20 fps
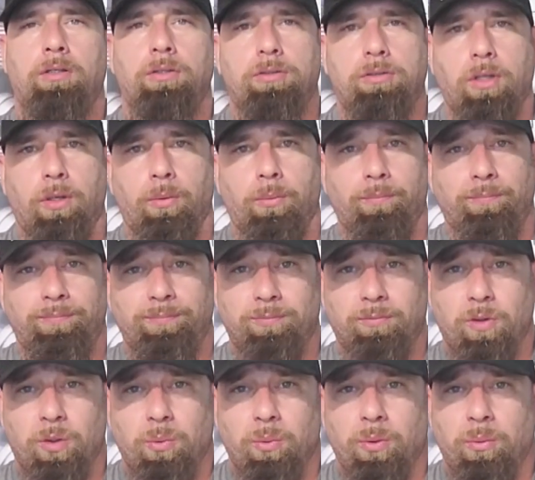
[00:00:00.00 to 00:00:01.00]
So,
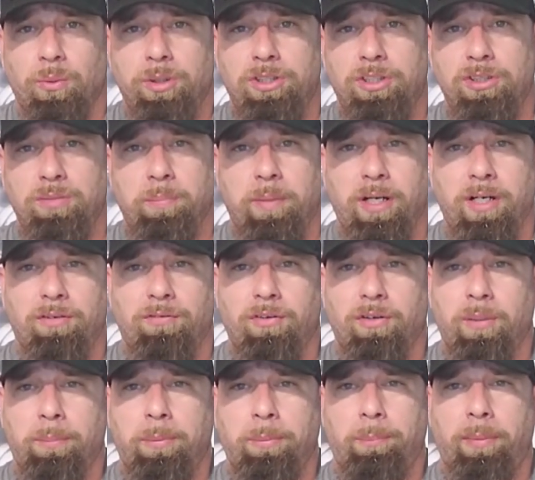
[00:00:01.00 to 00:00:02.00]
which is better
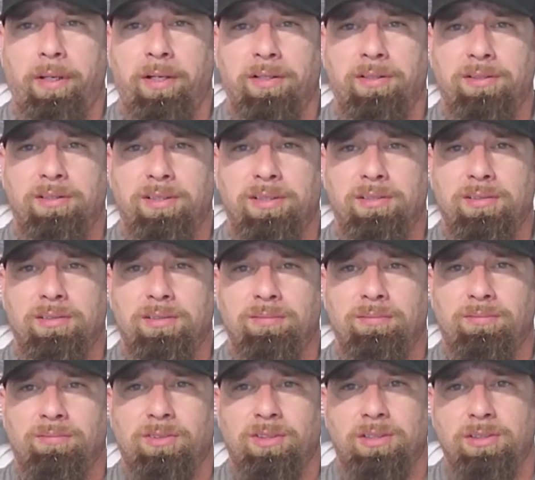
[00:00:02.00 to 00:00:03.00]
for the prepared
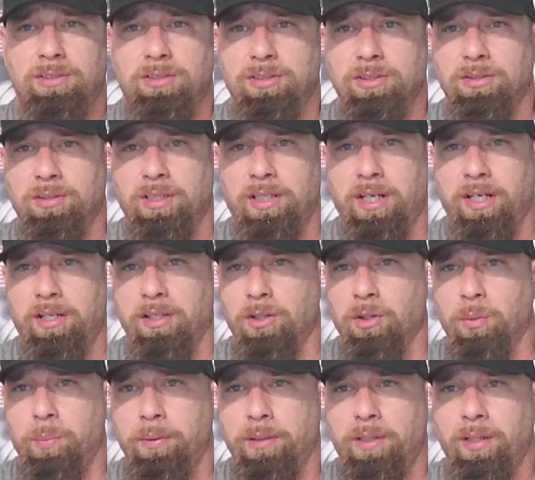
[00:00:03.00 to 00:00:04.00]
citizen, concealed carry or
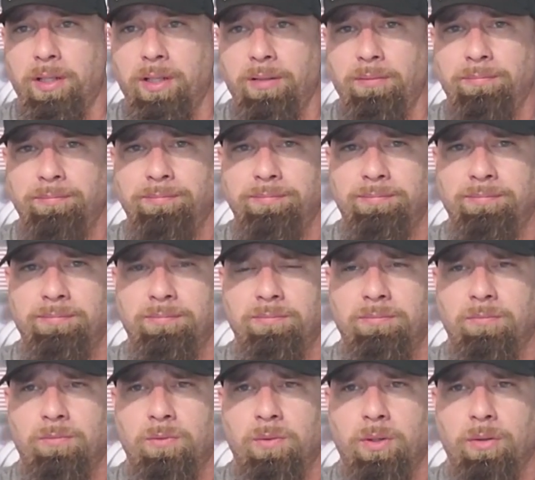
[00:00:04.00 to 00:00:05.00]
open carry?
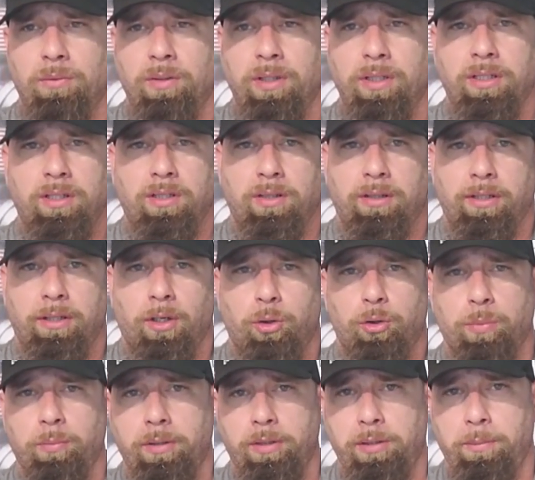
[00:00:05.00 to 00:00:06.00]
Well, really, it
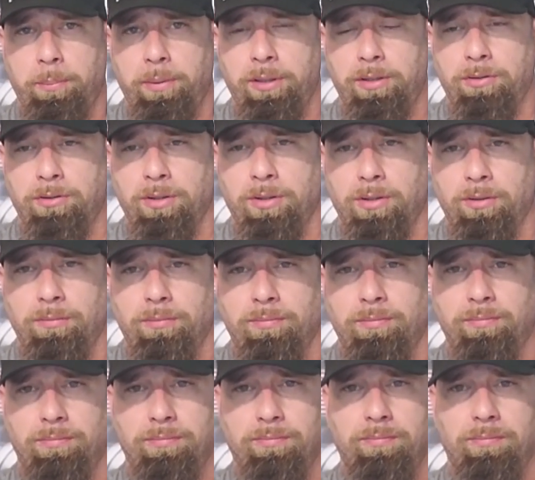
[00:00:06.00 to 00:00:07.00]
ultimately depends on
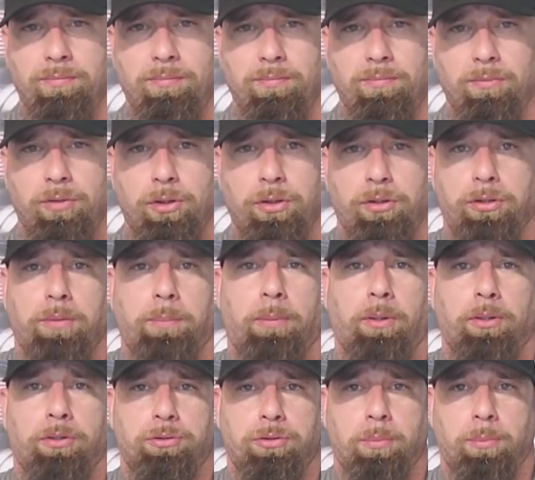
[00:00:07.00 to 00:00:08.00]
your
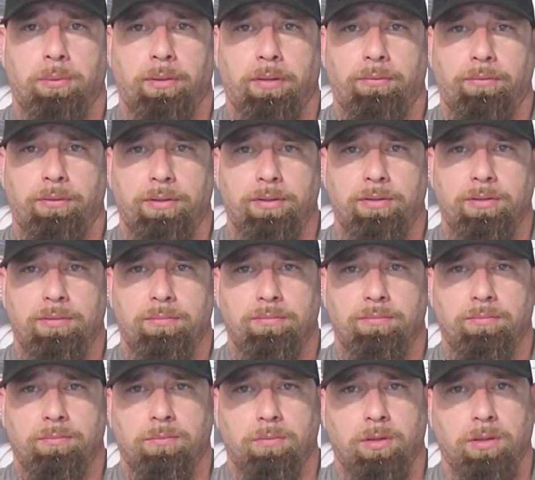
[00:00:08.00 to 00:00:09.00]
personal preference,
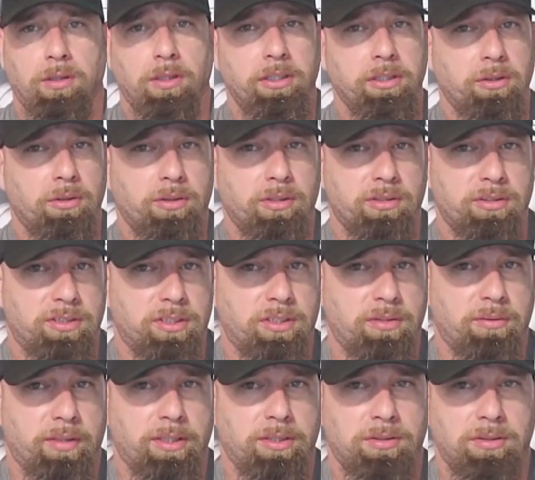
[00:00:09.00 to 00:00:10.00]
legal
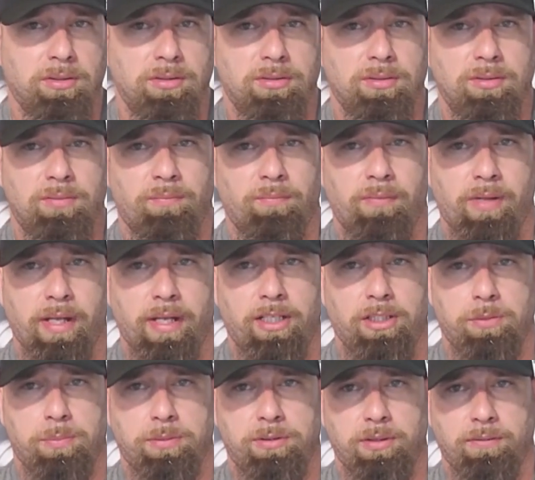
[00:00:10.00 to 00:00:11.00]
considerations,
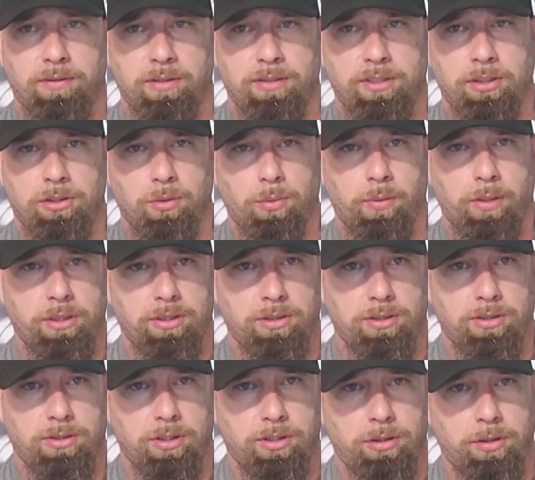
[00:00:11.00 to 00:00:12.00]
and specific
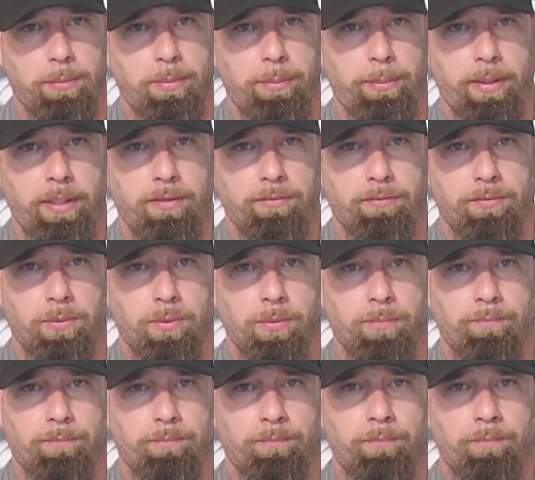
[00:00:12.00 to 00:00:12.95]
situations that you're preparing for.